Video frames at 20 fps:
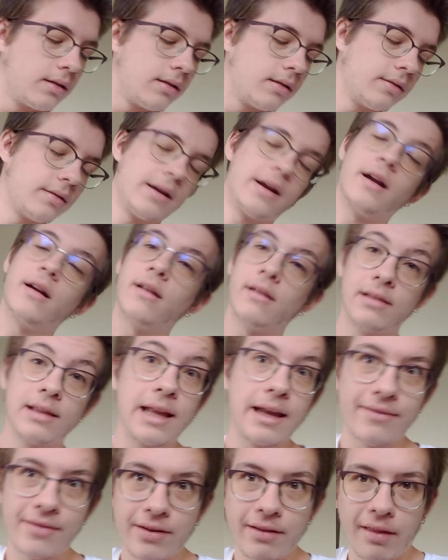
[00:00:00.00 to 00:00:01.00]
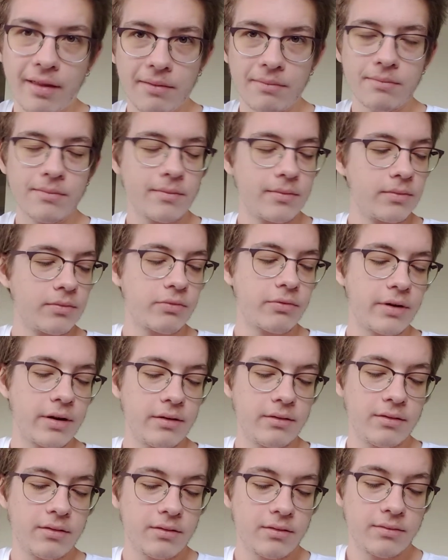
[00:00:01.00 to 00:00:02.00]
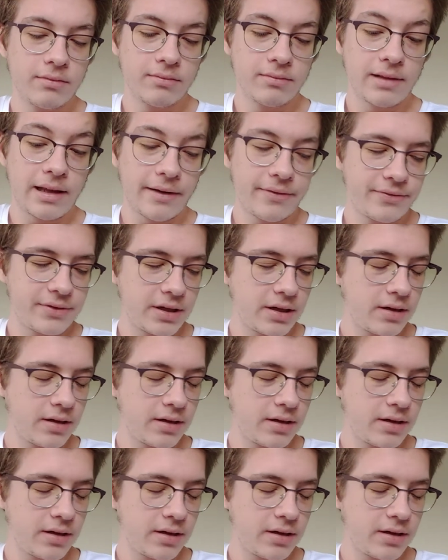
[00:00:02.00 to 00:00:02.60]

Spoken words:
There are 11 of them left.